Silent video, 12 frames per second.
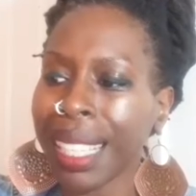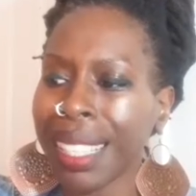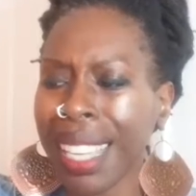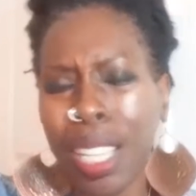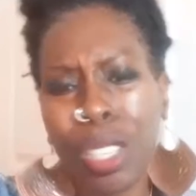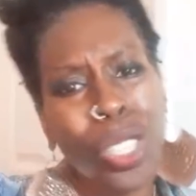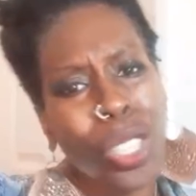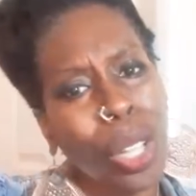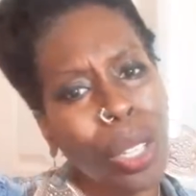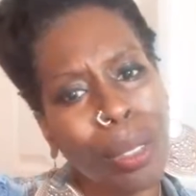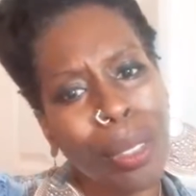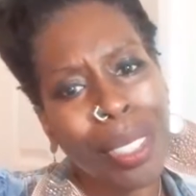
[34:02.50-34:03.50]

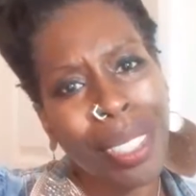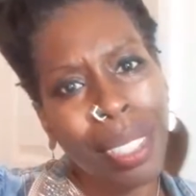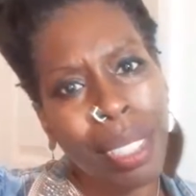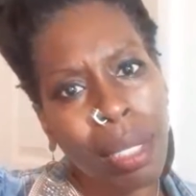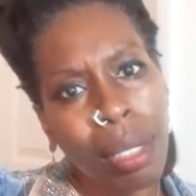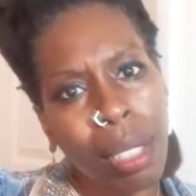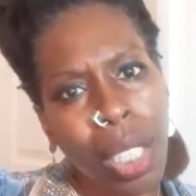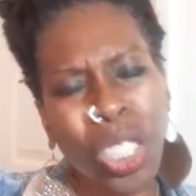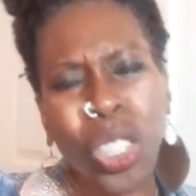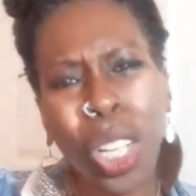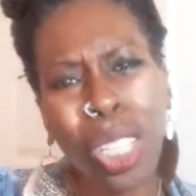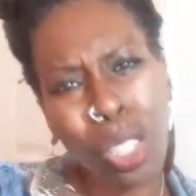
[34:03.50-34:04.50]
insults. You know,
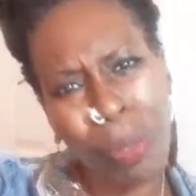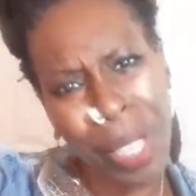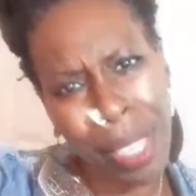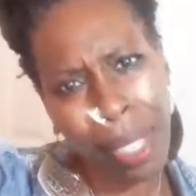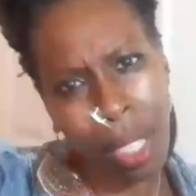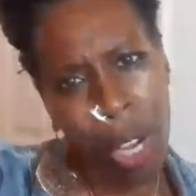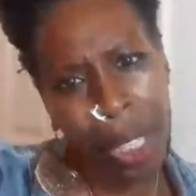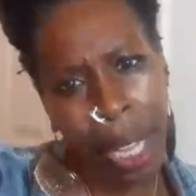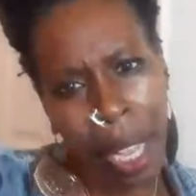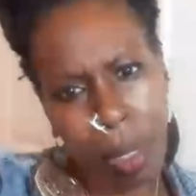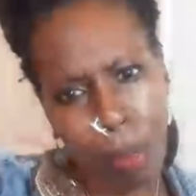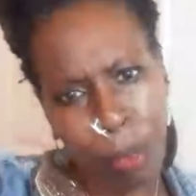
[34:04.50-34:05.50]
it starts off as
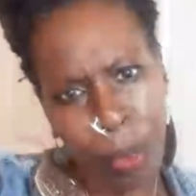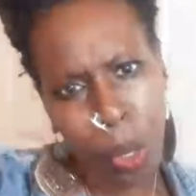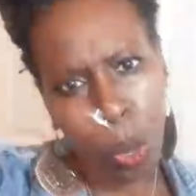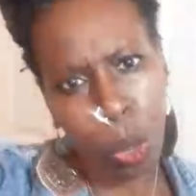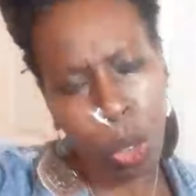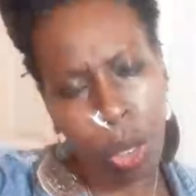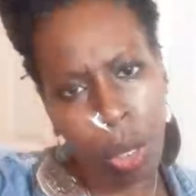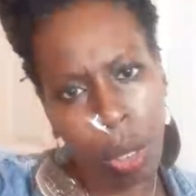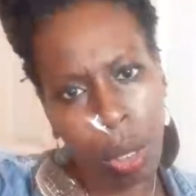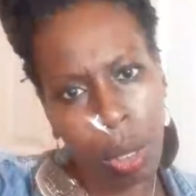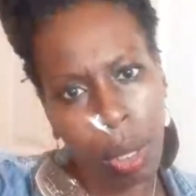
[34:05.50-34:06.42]
sarcasm first.